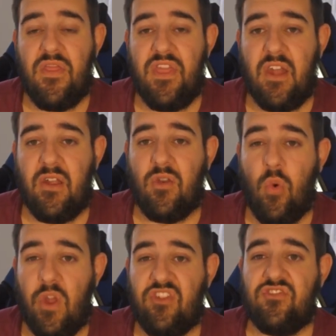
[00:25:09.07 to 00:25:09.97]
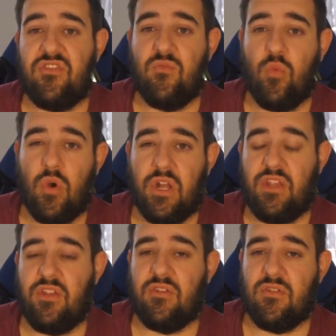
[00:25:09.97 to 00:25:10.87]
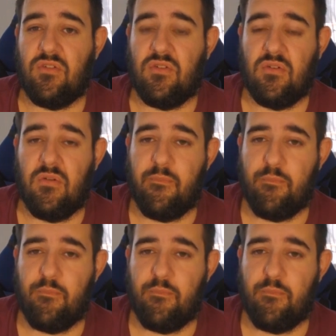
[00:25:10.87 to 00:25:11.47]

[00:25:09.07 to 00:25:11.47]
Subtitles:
then I question what your